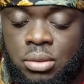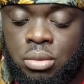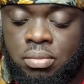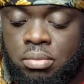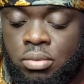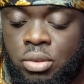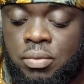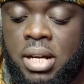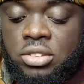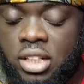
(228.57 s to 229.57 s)

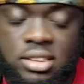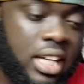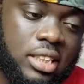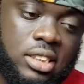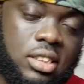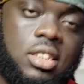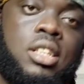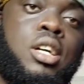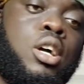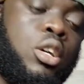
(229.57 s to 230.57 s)
with my transaction.
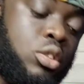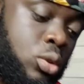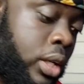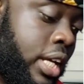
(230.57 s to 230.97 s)
So